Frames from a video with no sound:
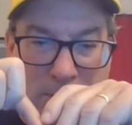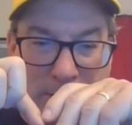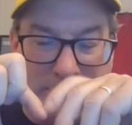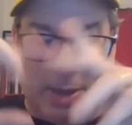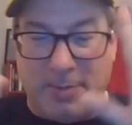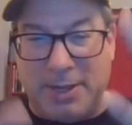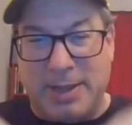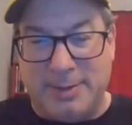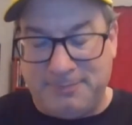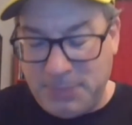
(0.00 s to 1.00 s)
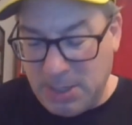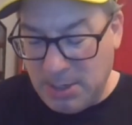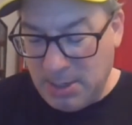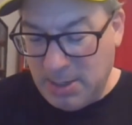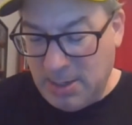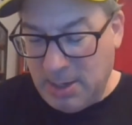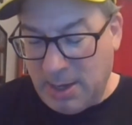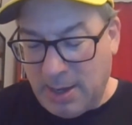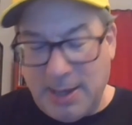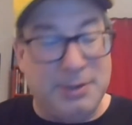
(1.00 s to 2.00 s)
Something like
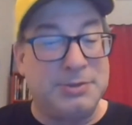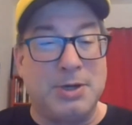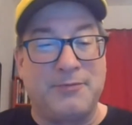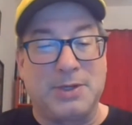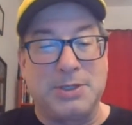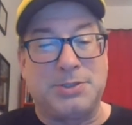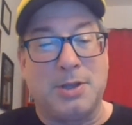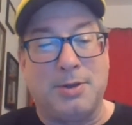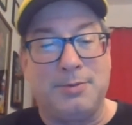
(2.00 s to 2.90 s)
that. And deservedly so.